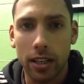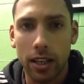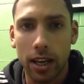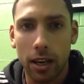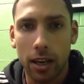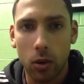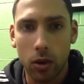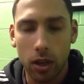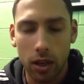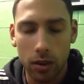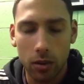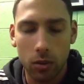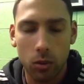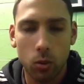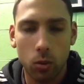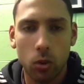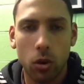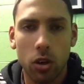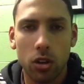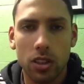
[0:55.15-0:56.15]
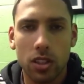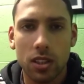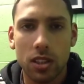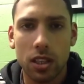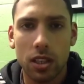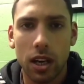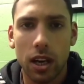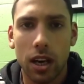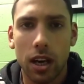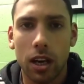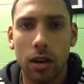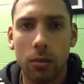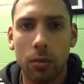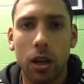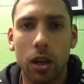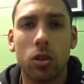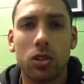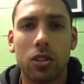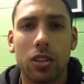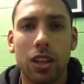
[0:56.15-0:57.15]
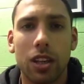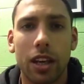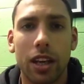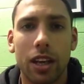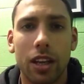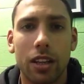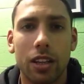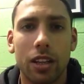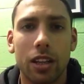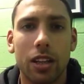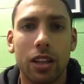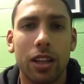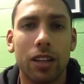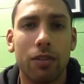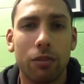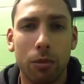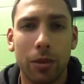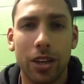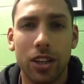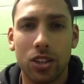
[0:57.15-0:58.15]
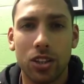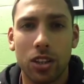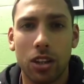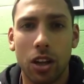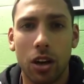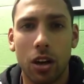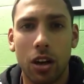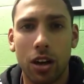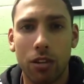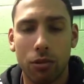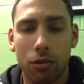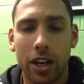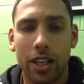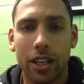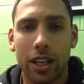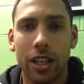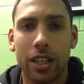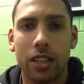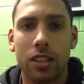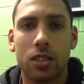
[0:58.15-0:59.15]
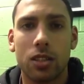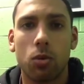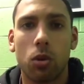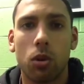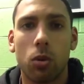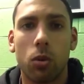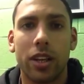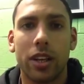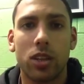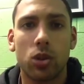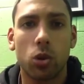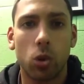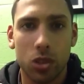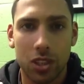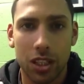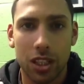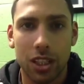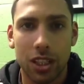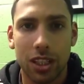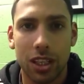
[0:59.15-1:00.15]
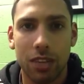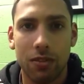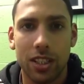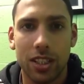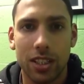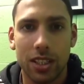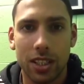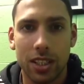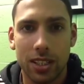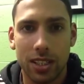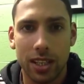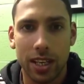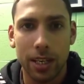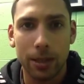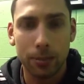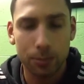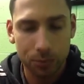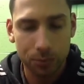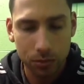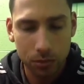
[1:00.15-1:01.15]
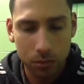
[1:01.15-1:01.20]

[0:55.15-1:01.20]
Now, what a lot of the information that I've read and what we're taught at the DBCC,